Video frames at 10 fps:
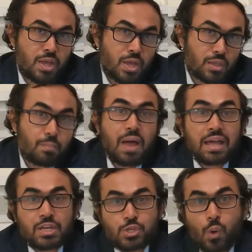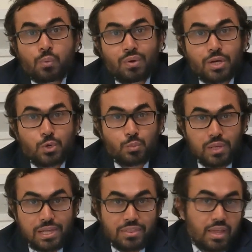The package of 22
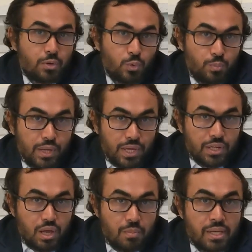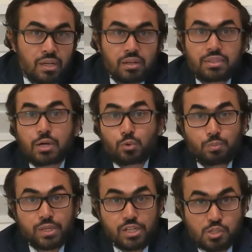billion that would be incoming, that would be
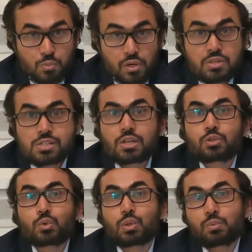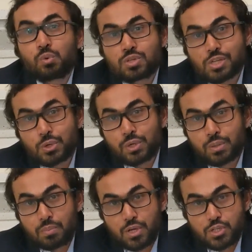dispersed through the food security
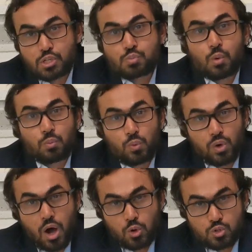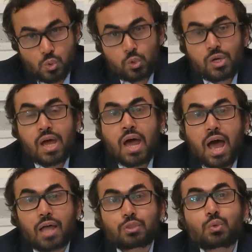measures for poor household and
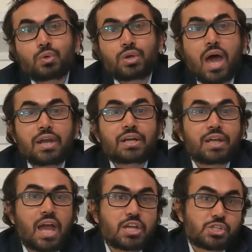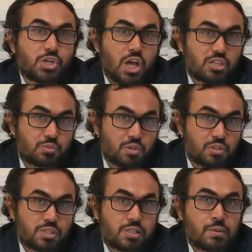through direct cash transfers.
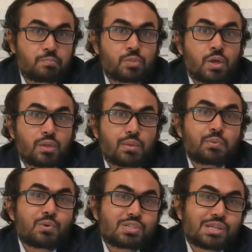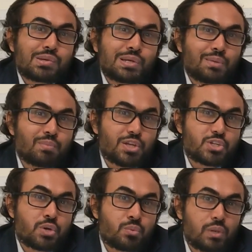The food security measure
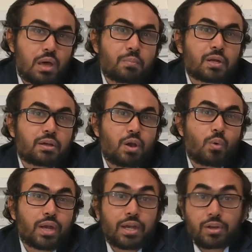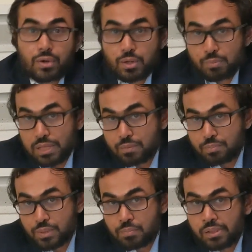will affect around 800 million people.